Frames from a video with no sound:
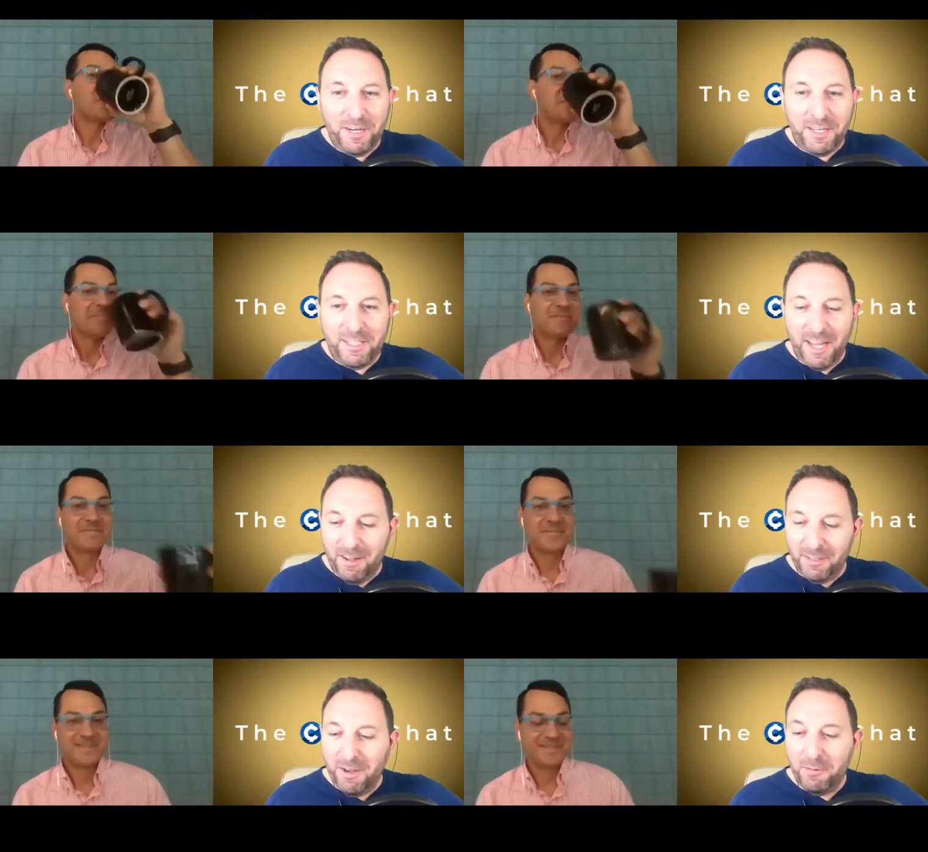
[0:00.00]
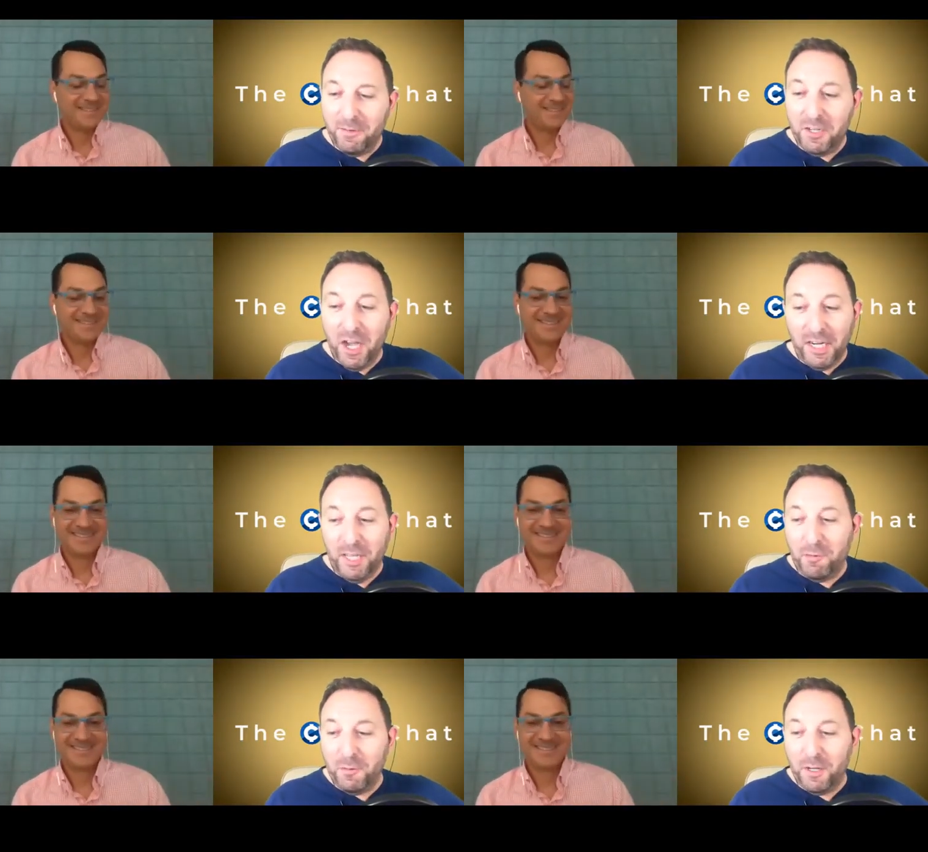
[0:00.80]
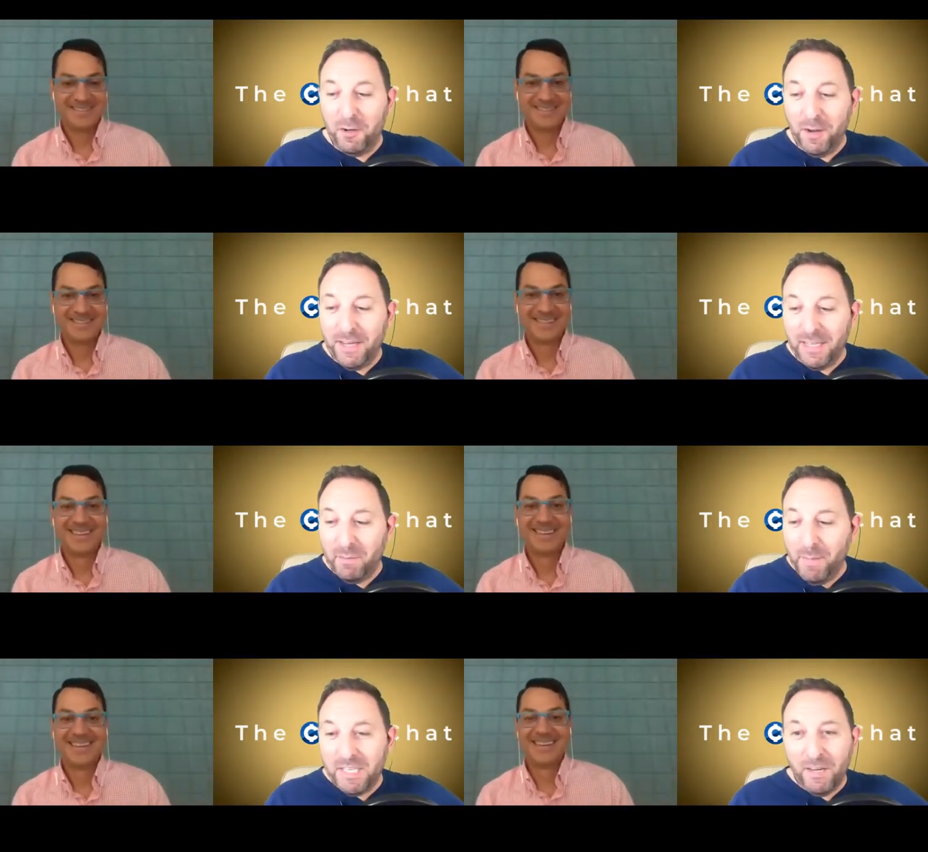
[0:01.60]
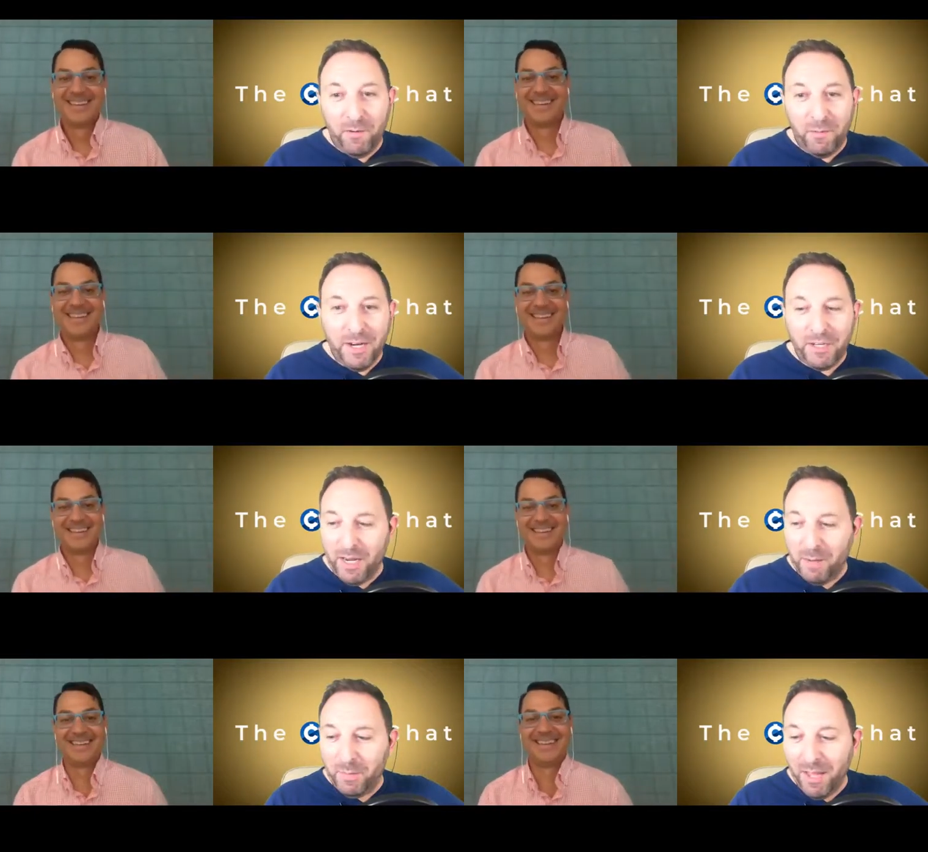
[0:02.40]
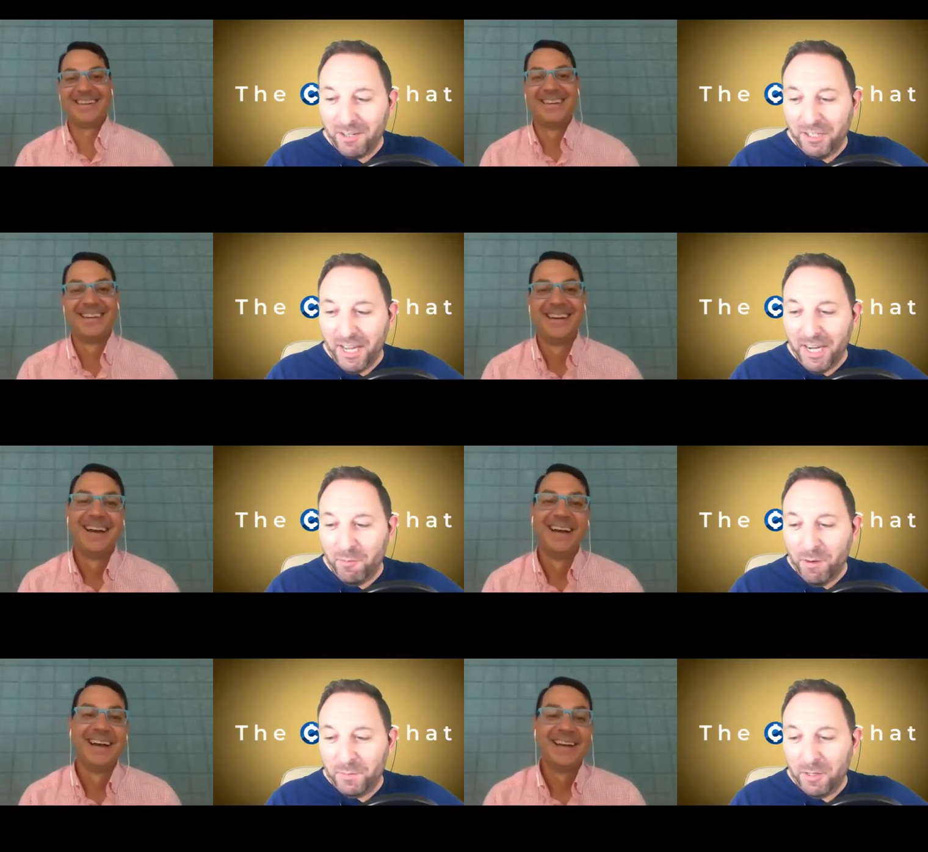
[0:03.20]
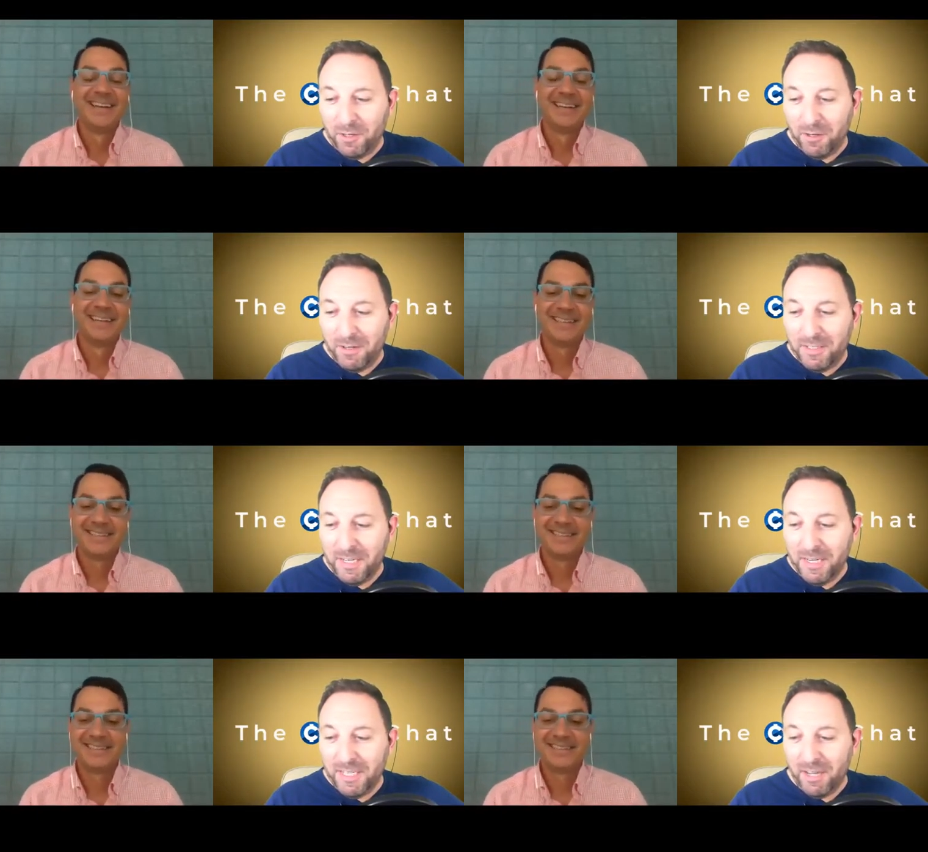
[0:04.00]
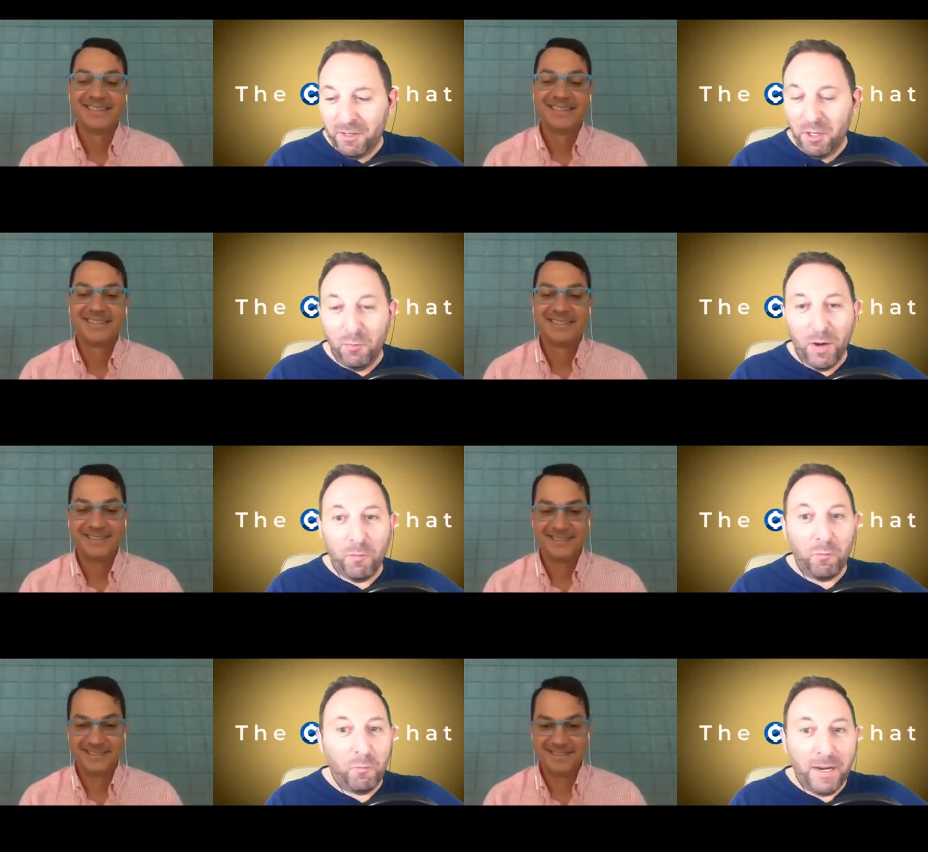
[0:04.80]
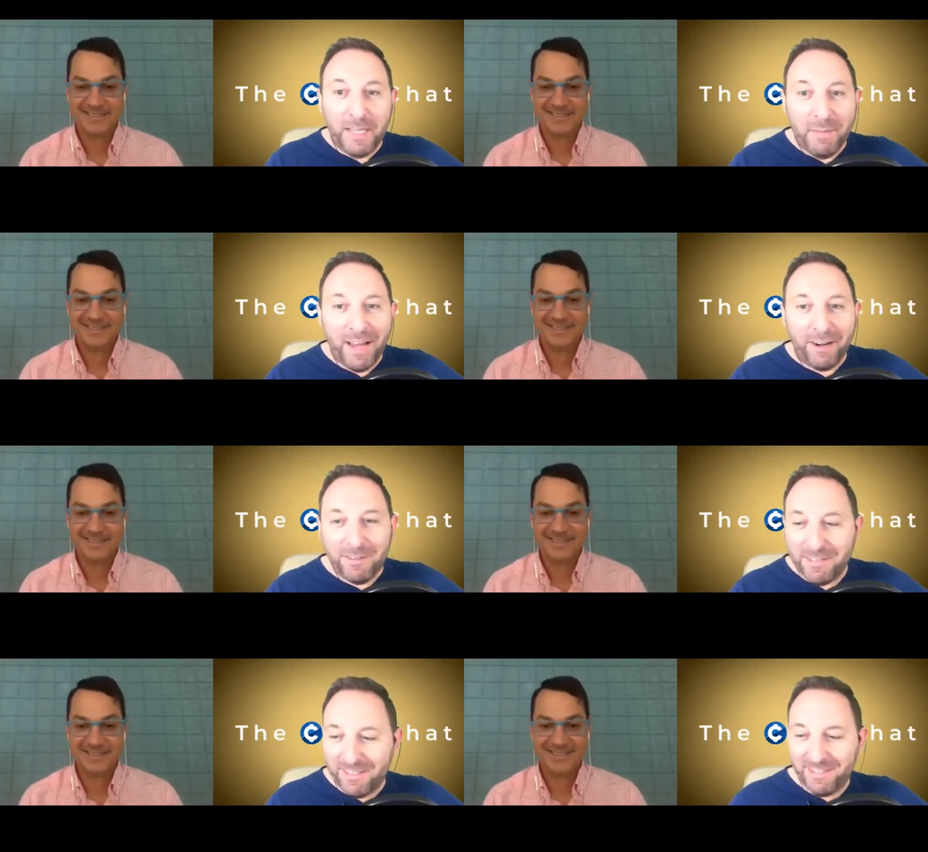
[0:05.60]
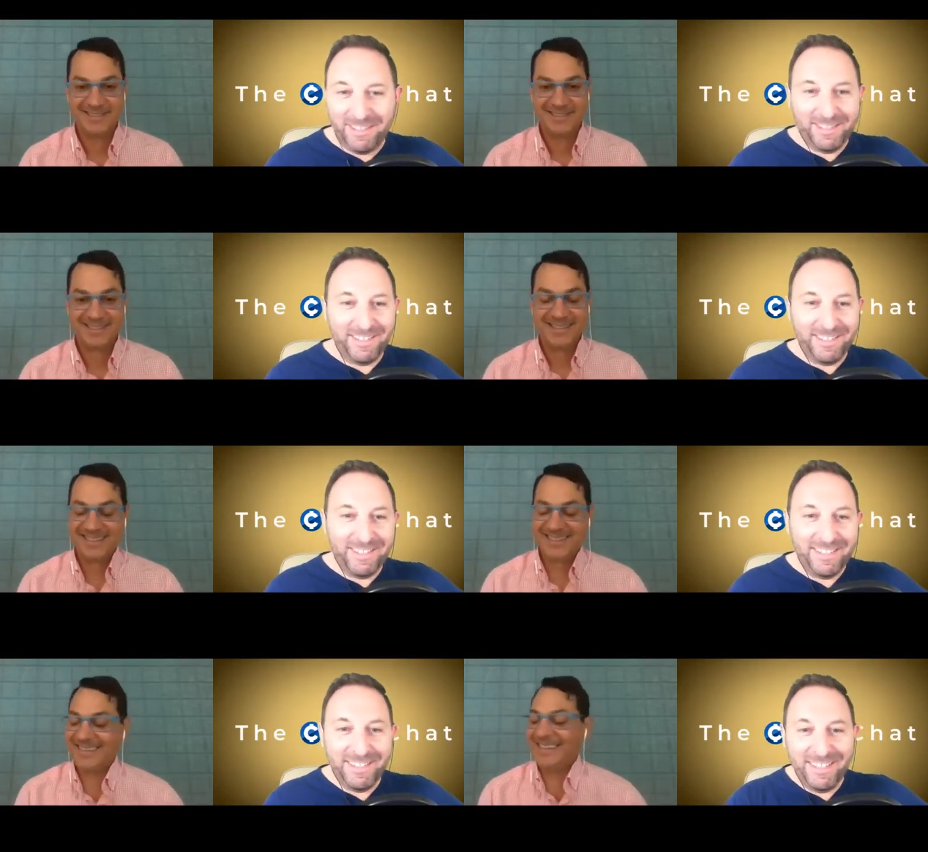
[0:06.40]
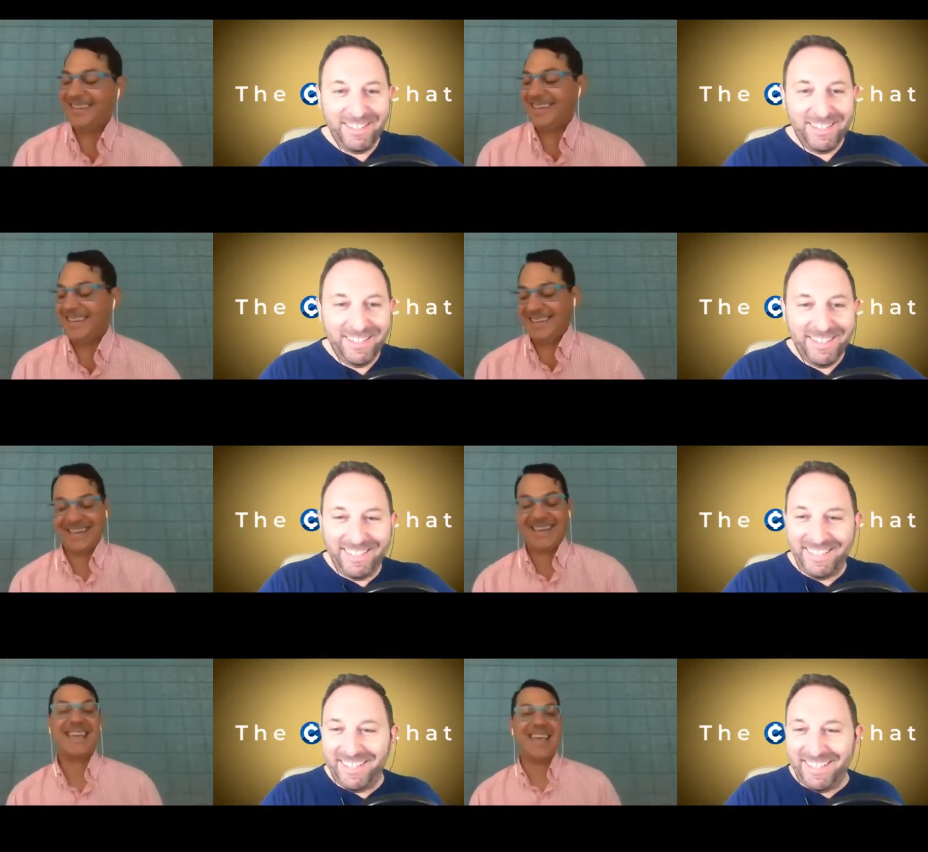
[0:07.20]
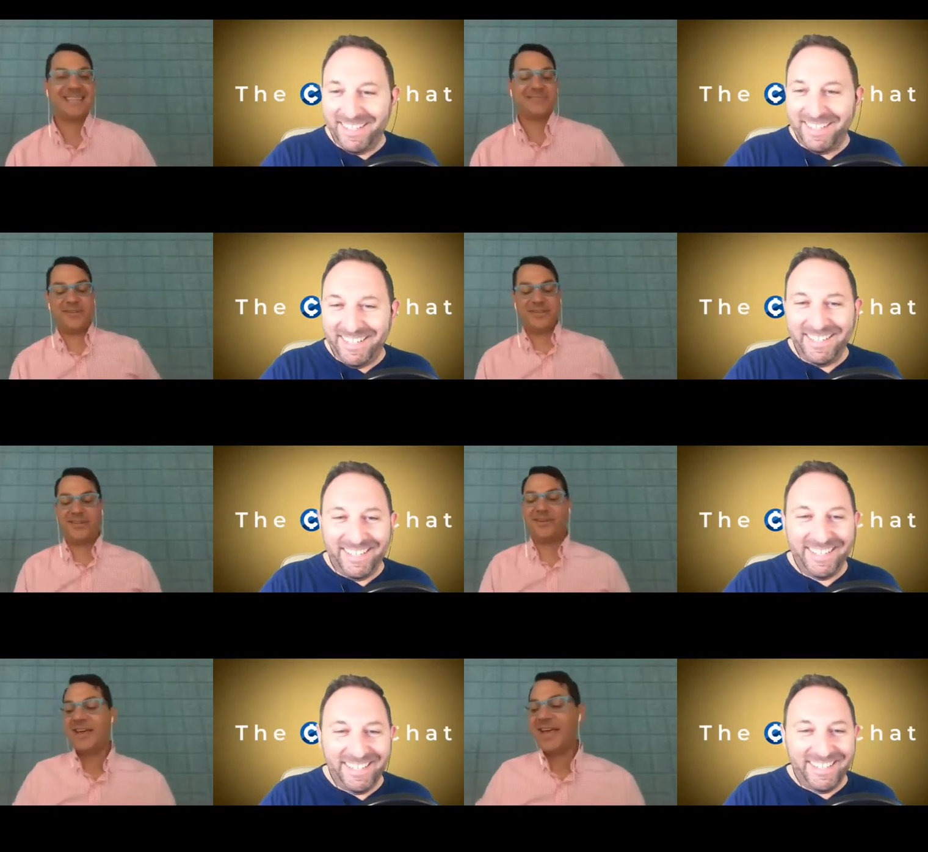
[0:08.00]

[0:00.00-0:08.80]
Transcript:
Speaker 1: Cataldo, cutting through the noise and misinformation on blockchain and cryptocurrency to tell you what really matters. Yes, we do.